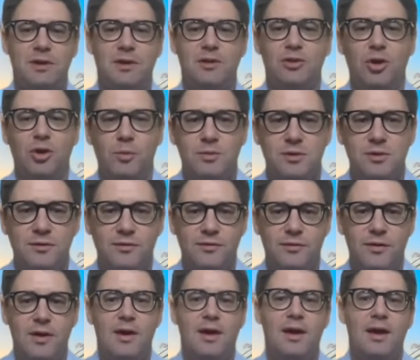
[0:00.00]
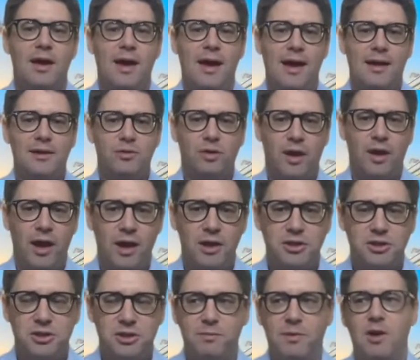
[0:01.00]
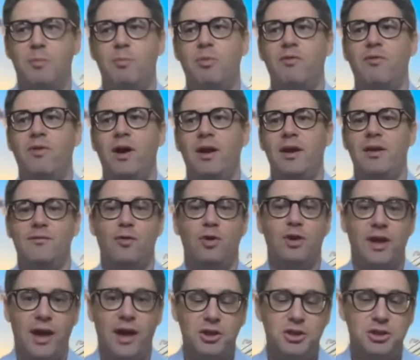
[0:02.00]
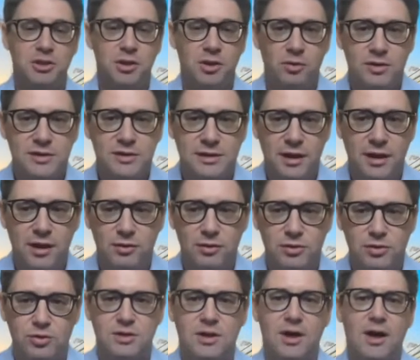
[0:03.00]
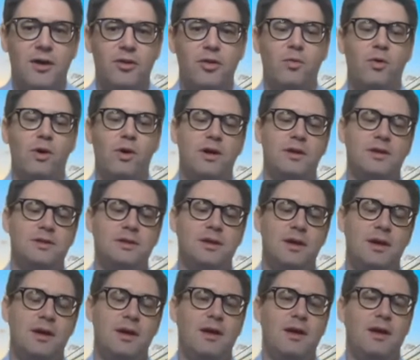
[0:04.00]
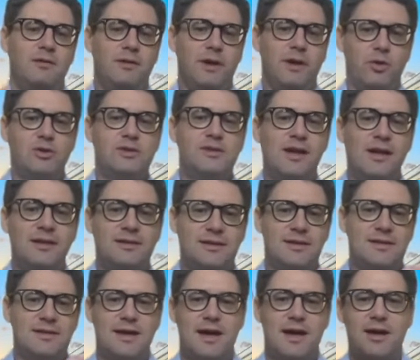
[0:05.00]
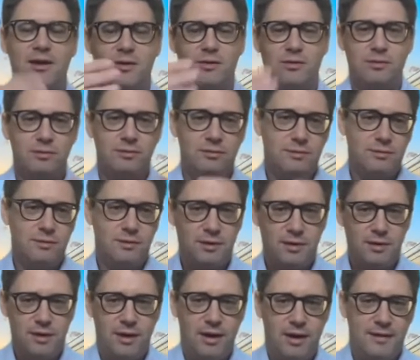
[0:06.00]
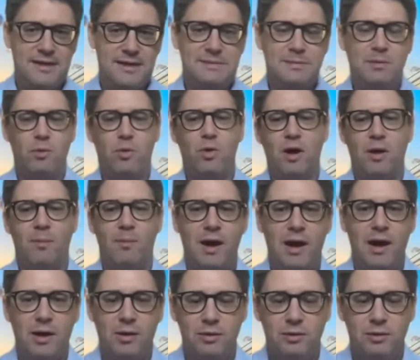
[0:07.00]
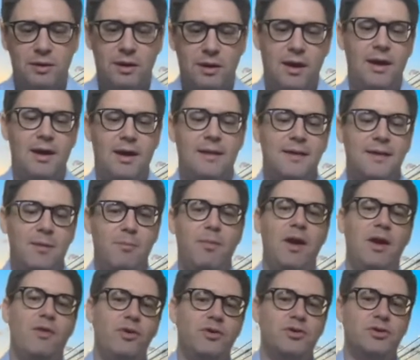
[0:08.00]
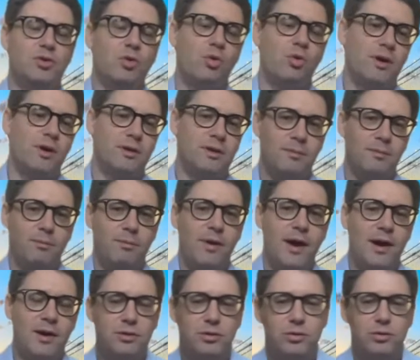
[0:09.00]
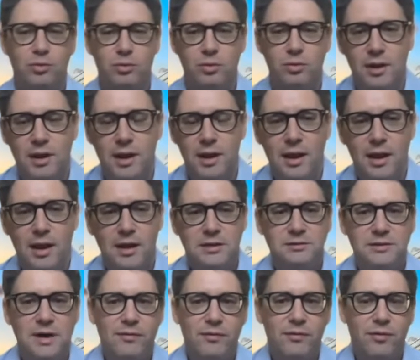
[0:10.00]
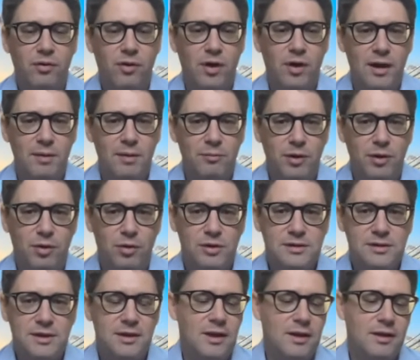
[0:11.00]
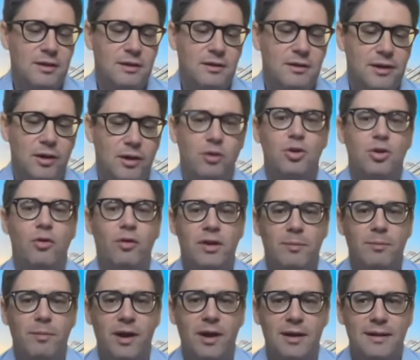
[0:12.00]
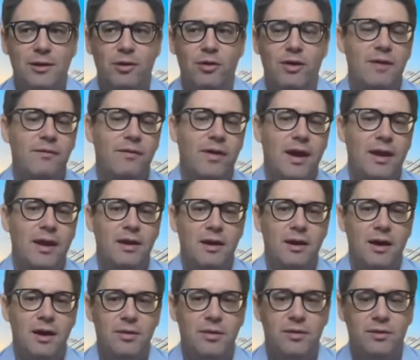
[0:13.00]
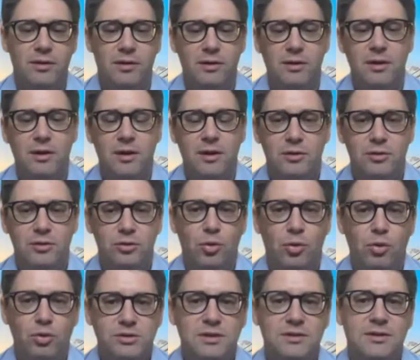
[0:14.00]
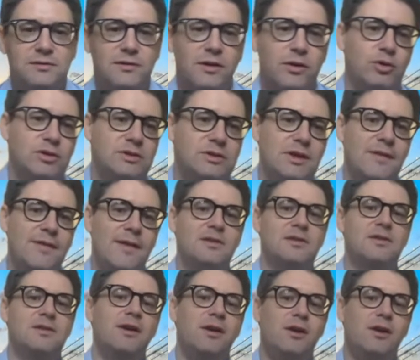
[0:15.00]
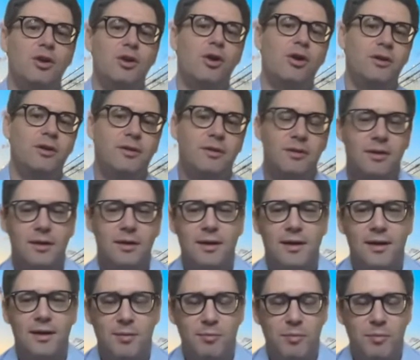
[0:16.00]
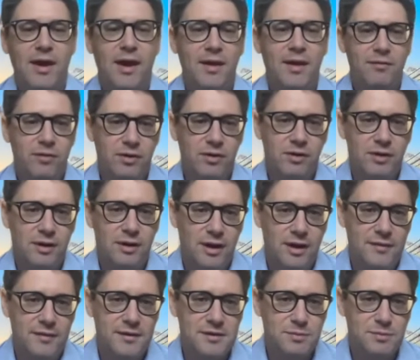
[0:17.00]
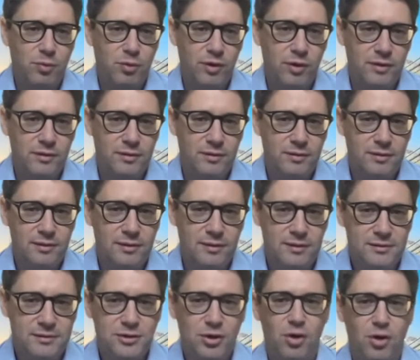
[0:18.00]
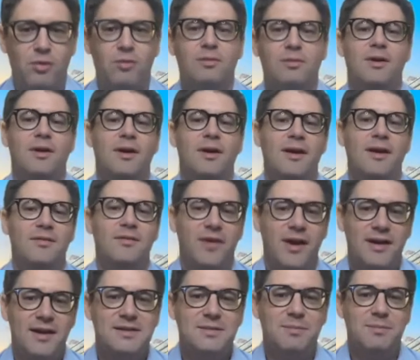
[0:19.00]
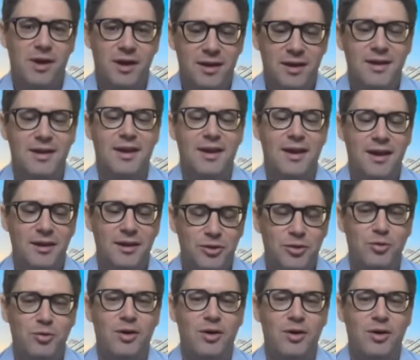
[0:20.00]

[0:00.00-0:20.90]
in terms of education, maybe providing vocational skills, because otherwise, like you said, it's a cycle, and these people will come out and they may resort back to life of crime because they don't know any better, they don't have any other tools, and it's like you said, that's their learned behavior at this point. So invest money into